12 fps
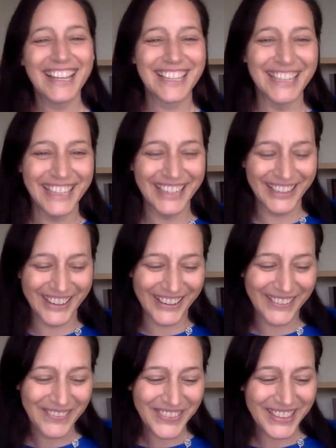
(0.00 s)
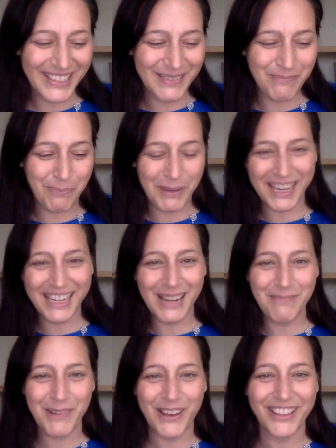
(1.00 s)
as you're picking
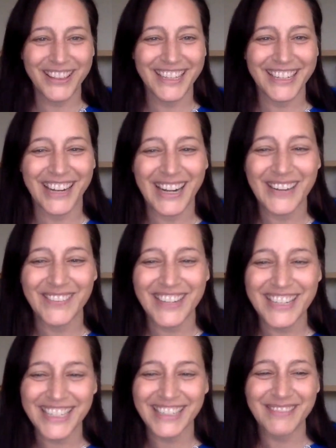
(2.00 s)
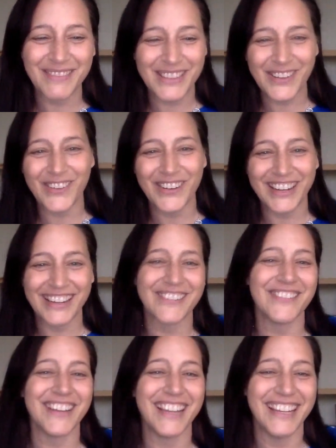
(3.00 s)
up all the garbage and throwing it
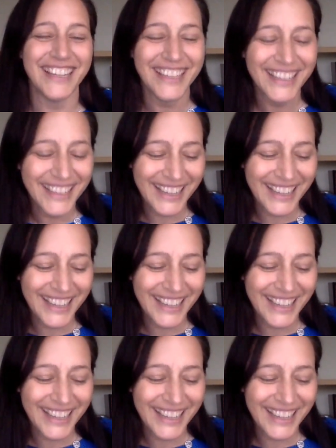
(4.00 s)
away.